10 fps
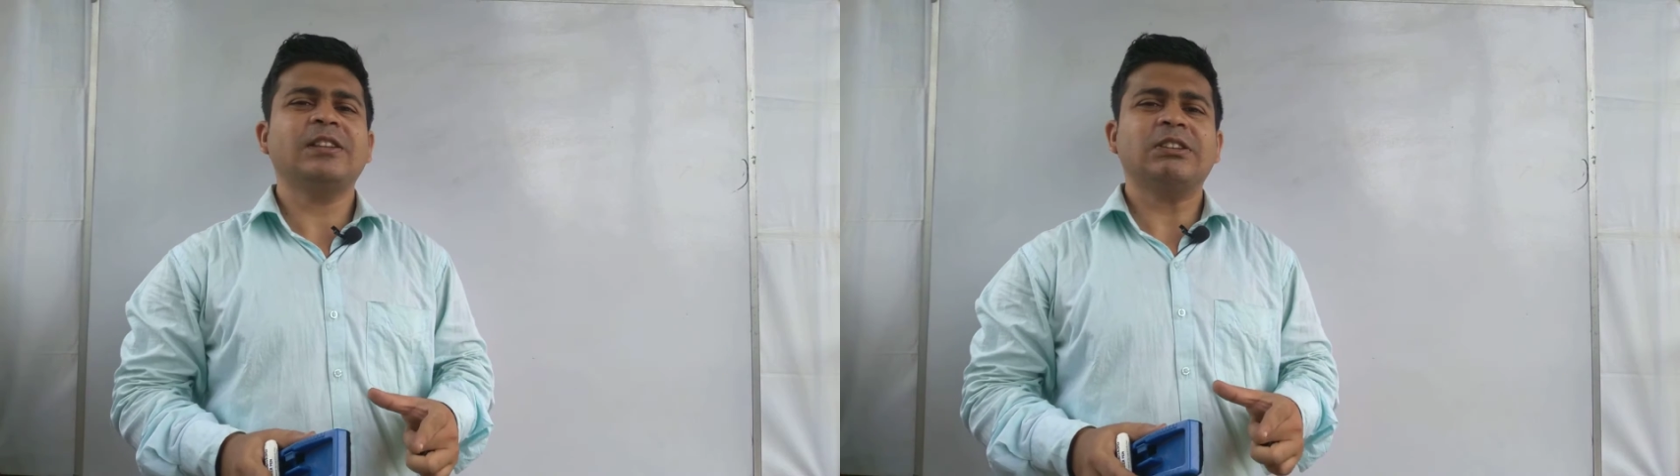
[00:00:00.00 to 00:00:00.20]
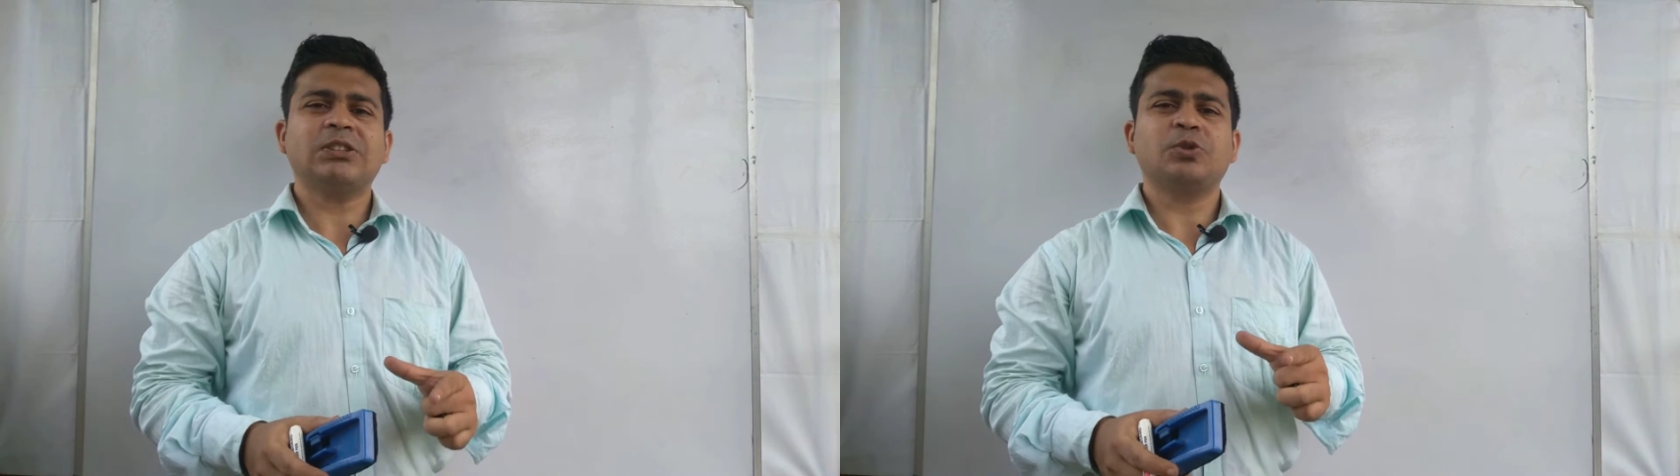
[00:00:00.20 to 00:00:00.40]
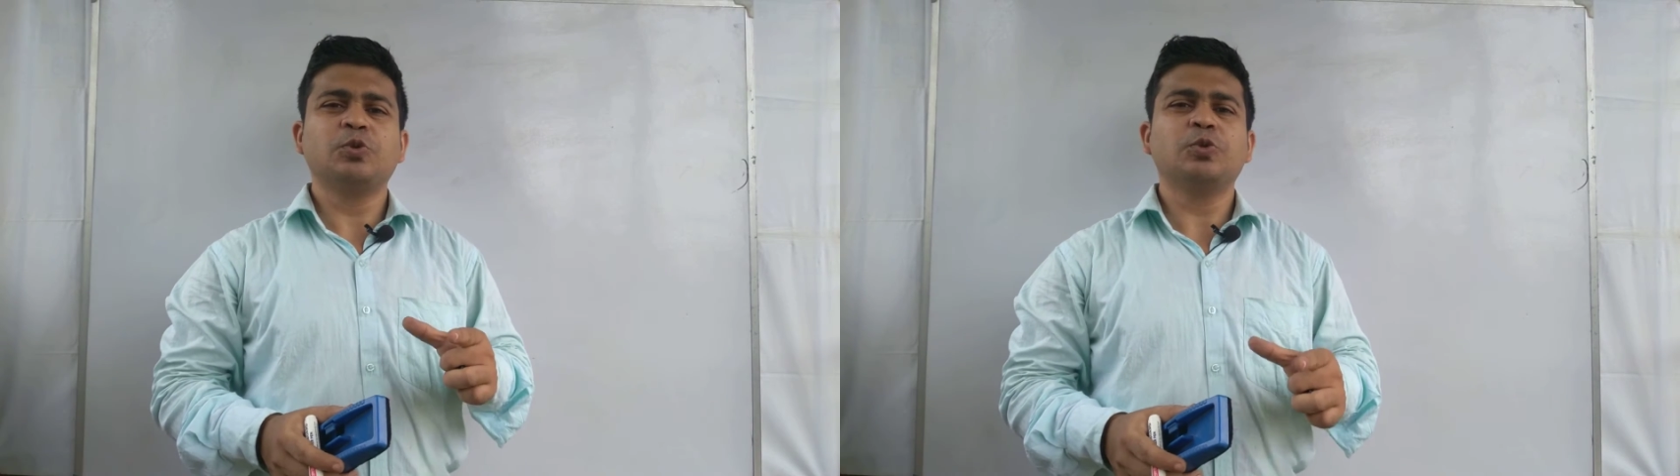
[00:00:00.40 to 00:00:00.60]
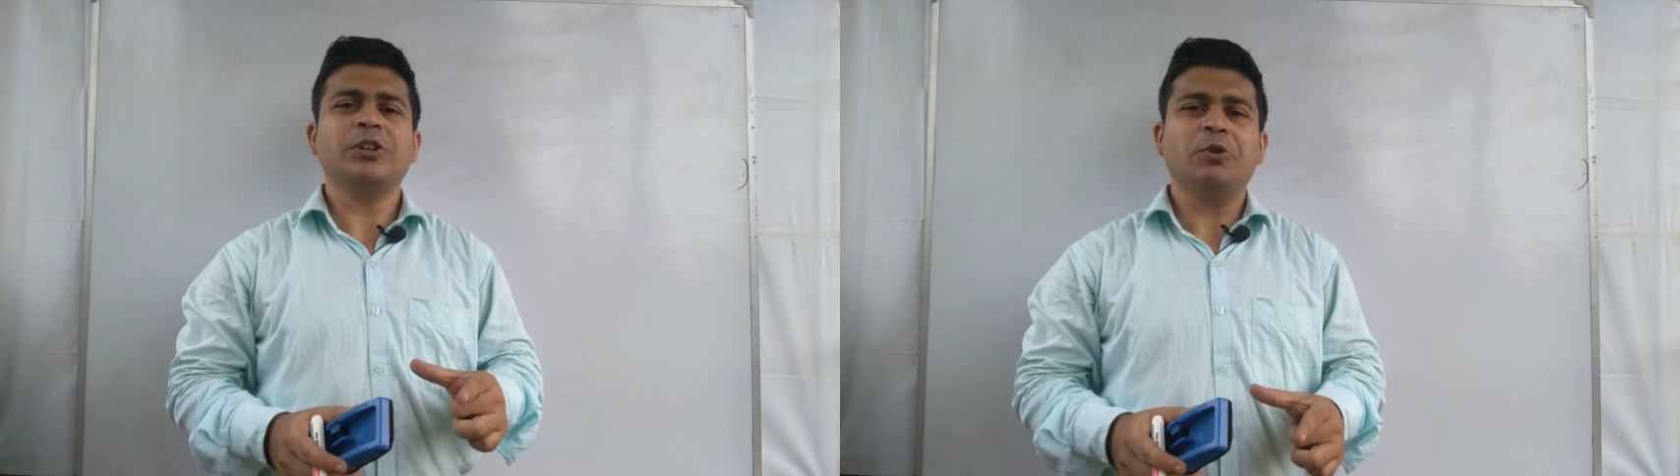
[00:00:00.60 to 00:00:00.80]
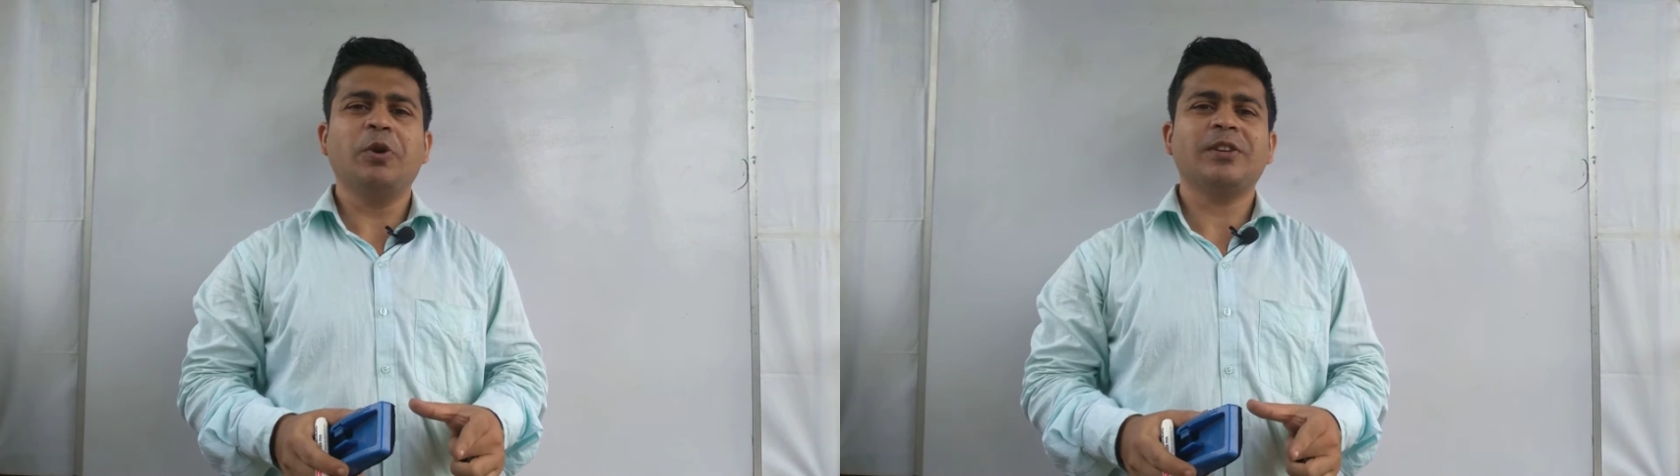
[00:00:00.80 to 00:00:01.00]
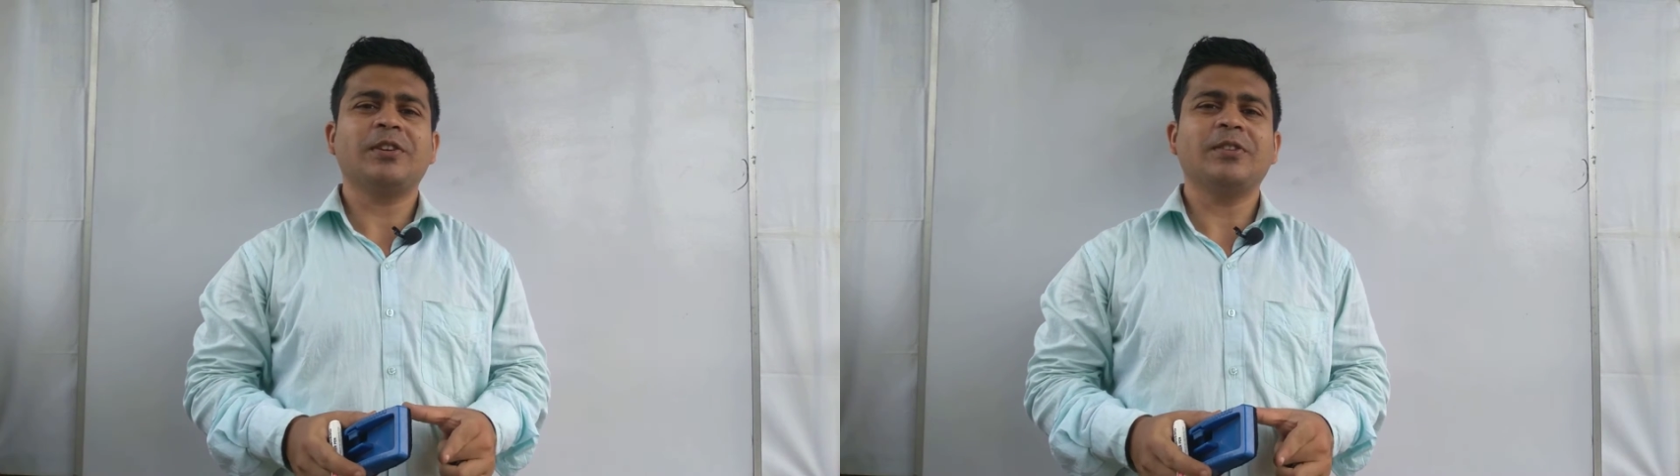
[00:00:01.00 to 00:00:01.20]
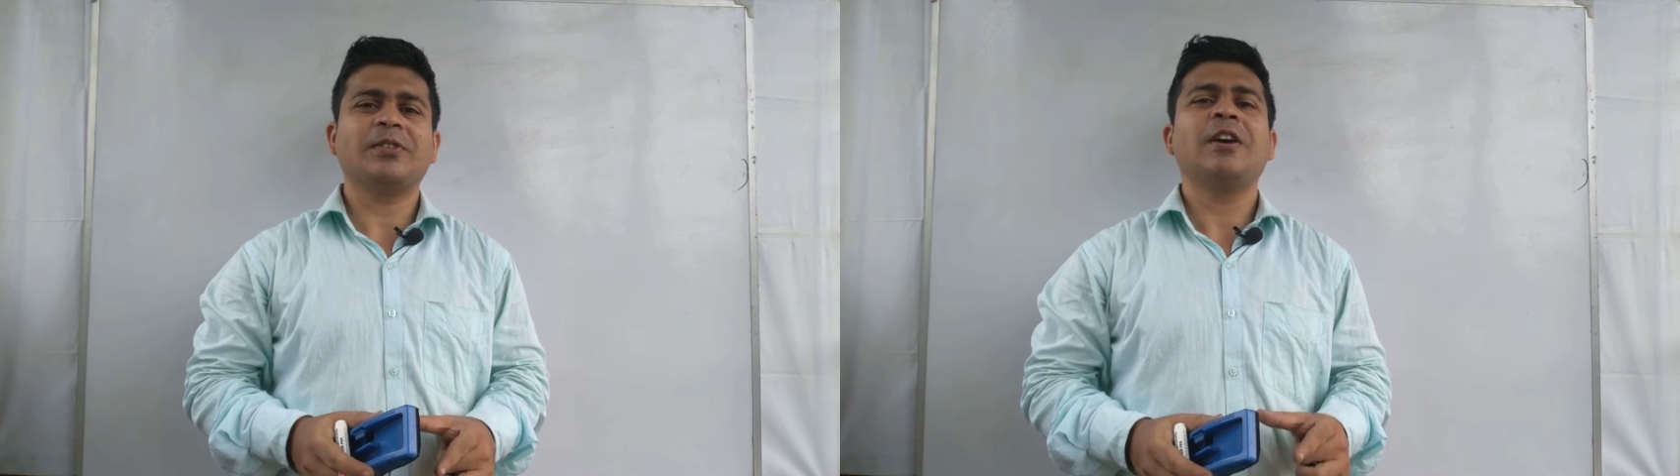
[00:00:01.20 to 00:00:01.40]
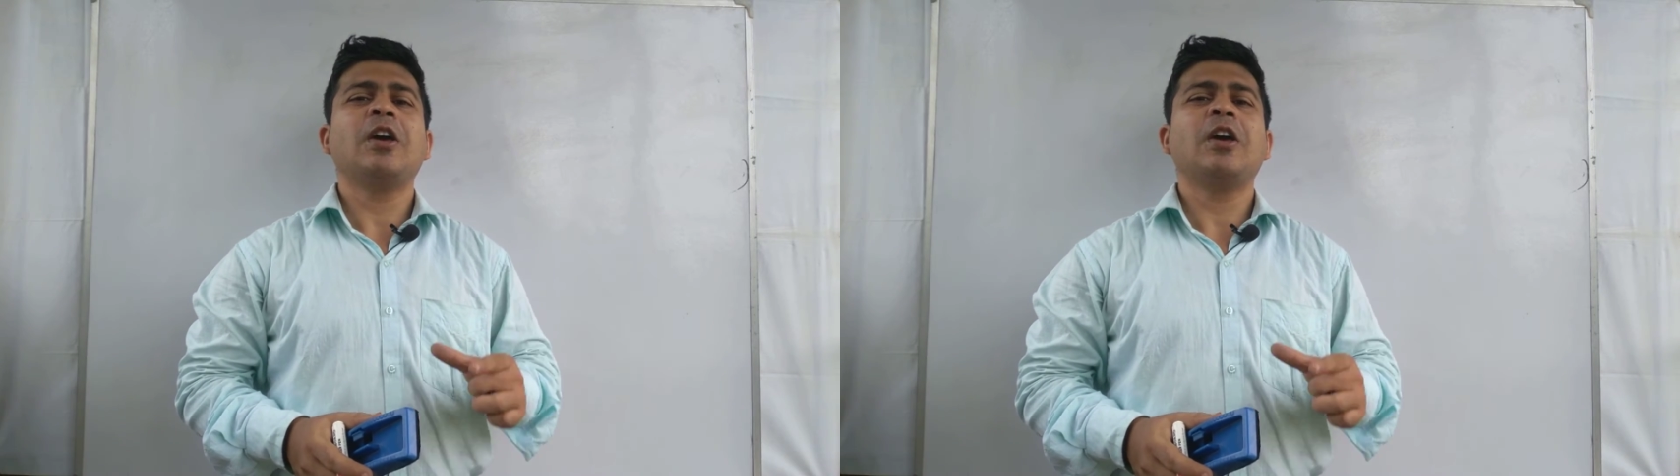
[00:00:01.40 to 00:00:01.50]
these two equations